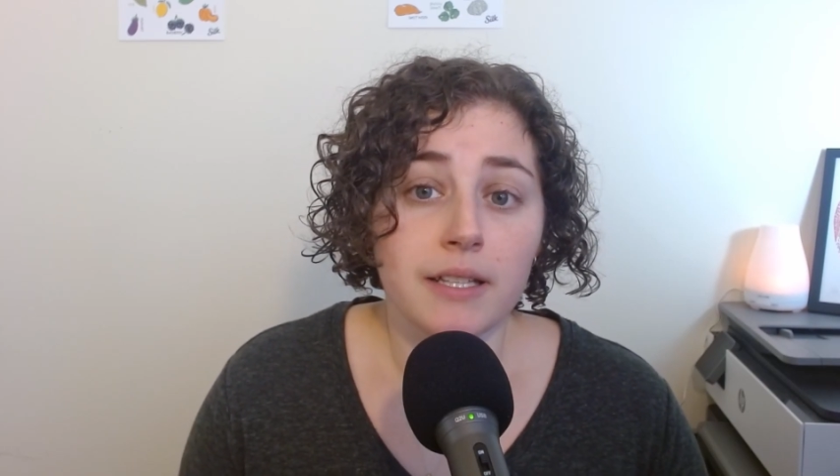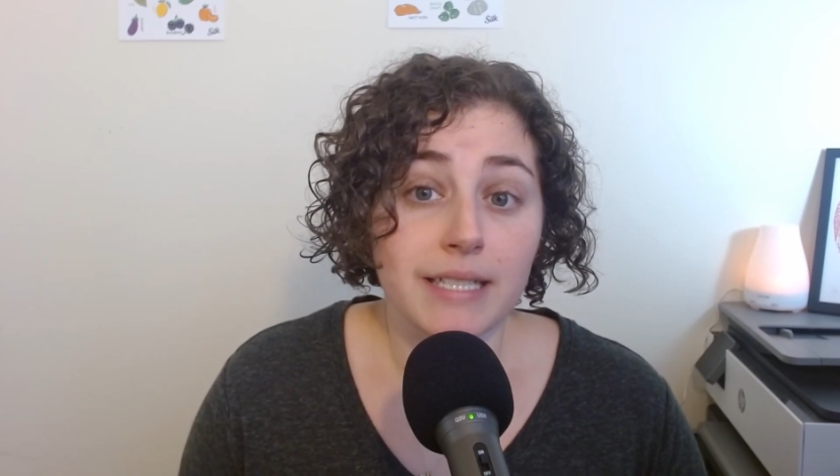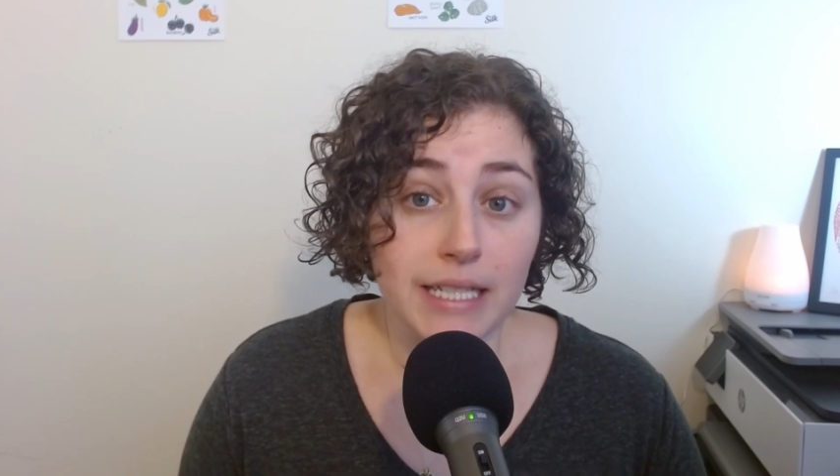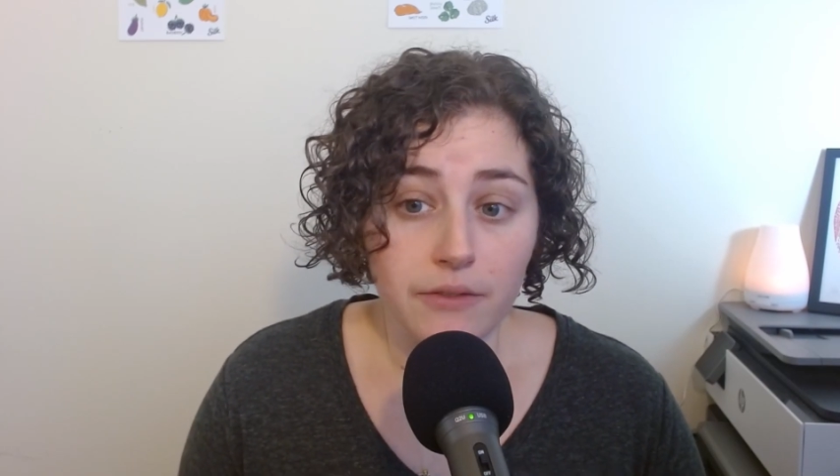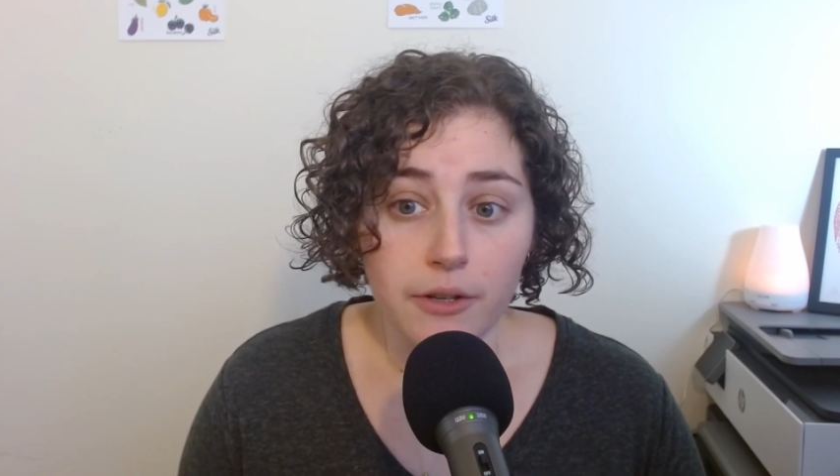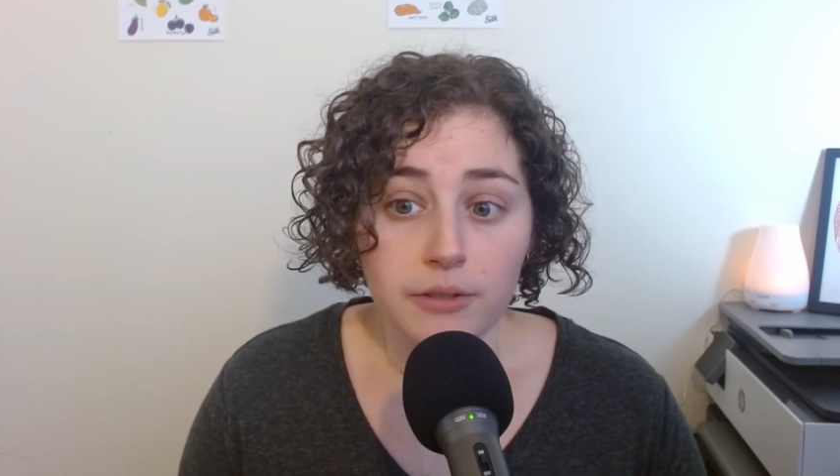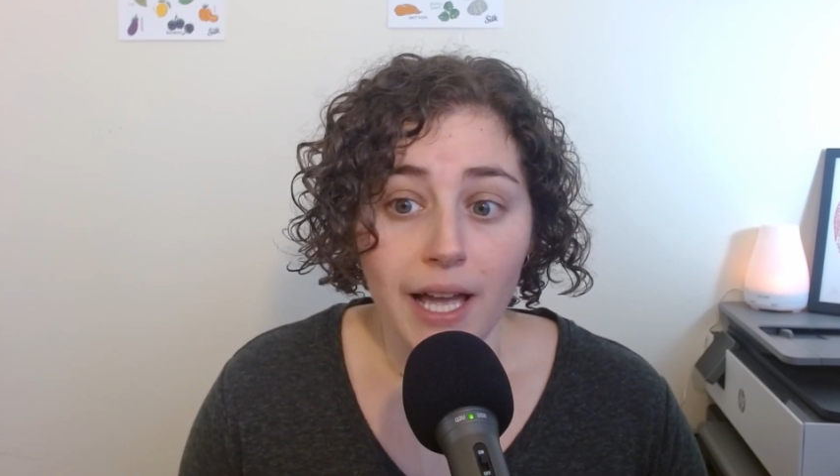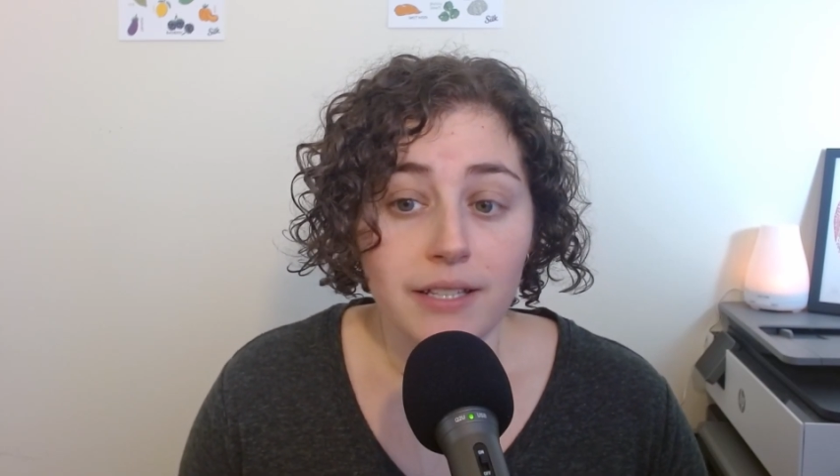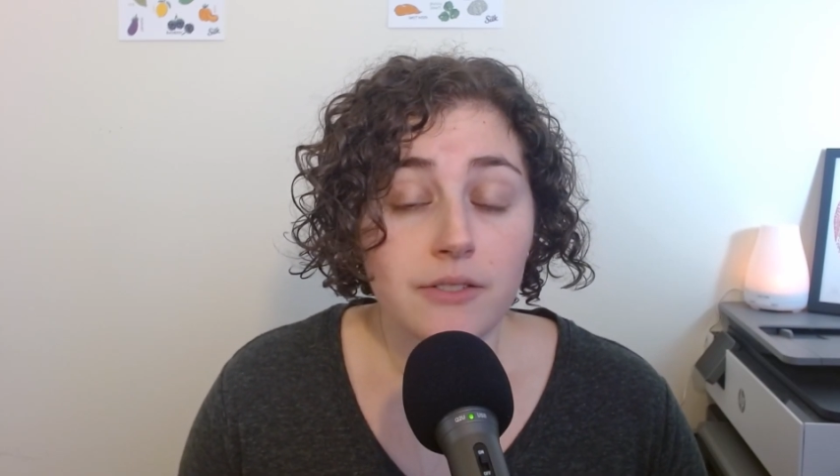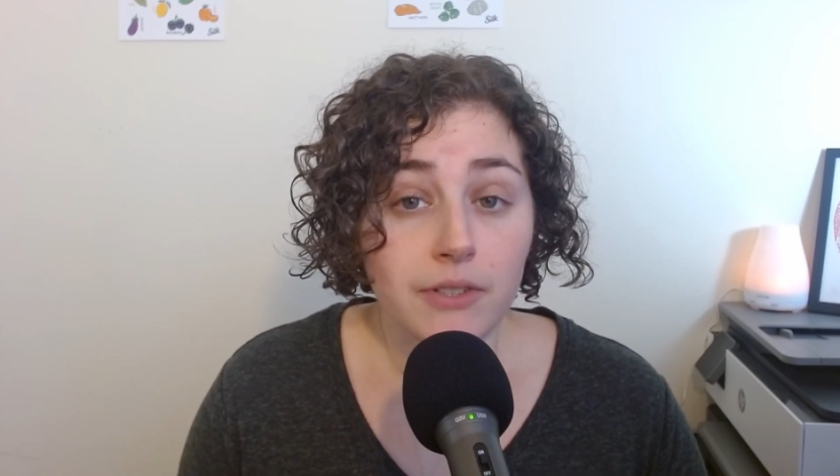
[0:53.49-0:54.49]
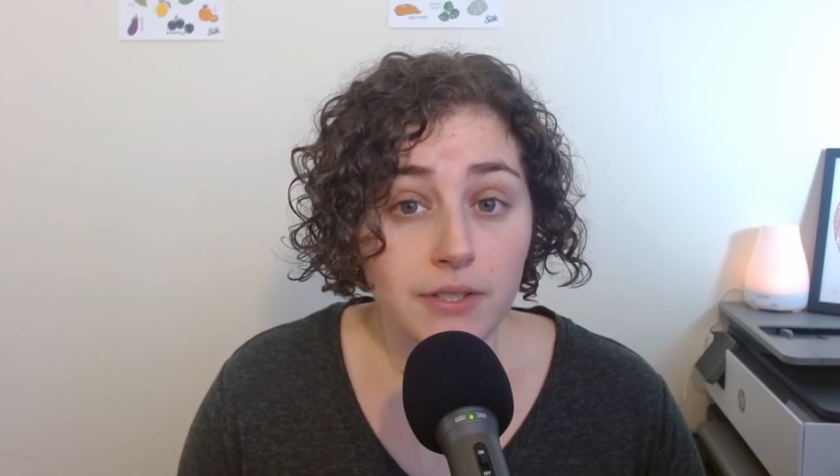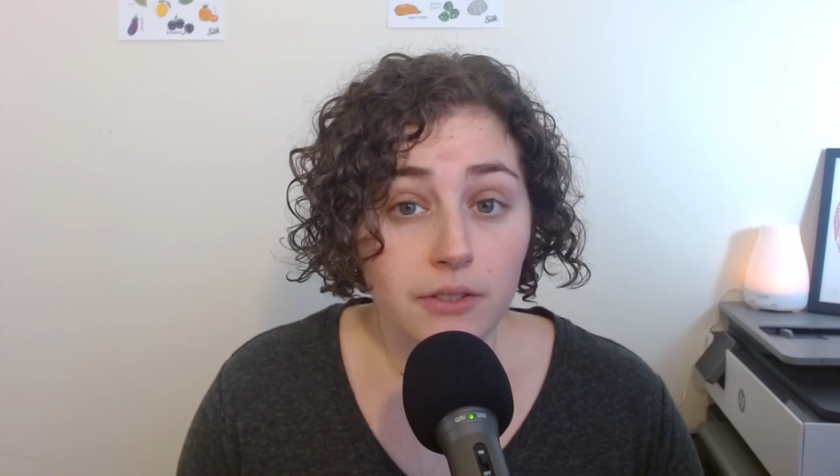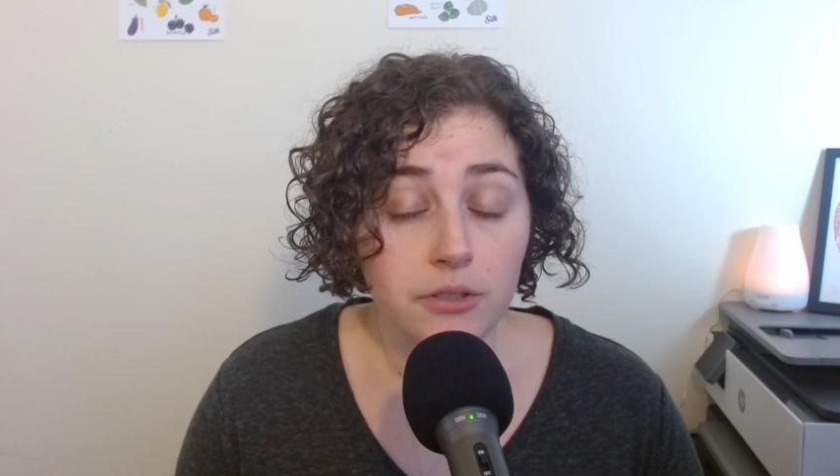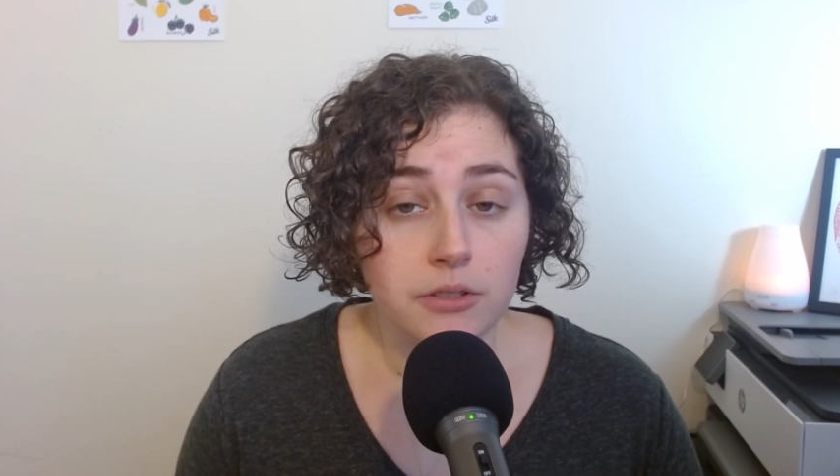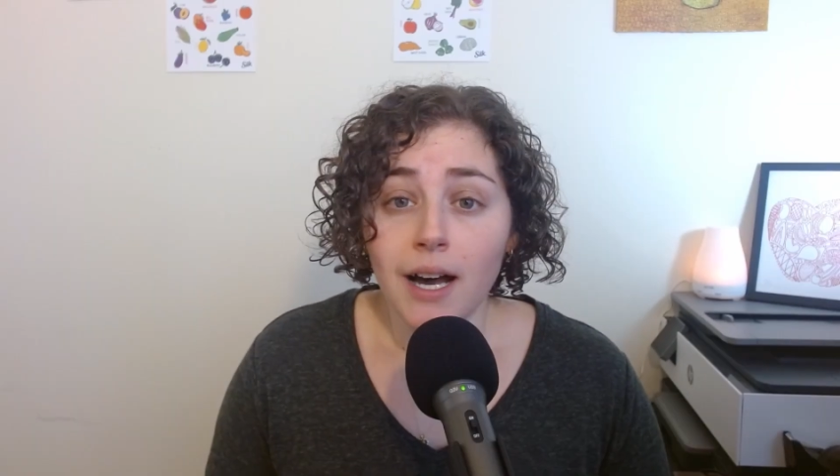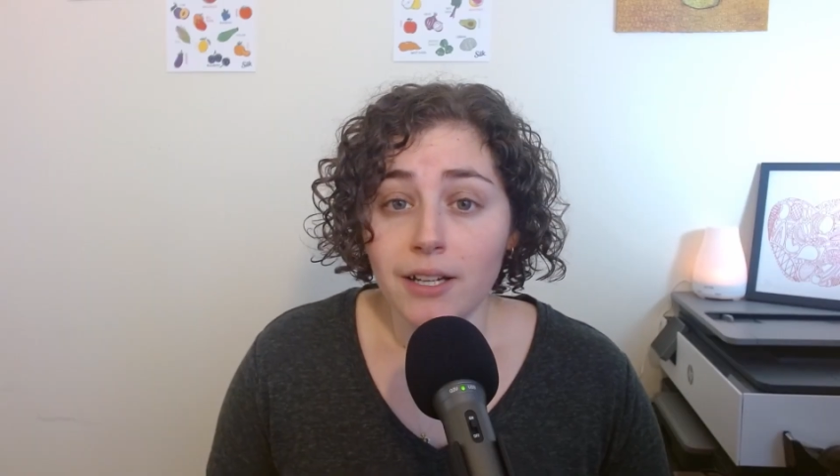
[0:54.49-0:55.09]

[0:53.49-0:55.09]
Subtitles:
the date of their last physical.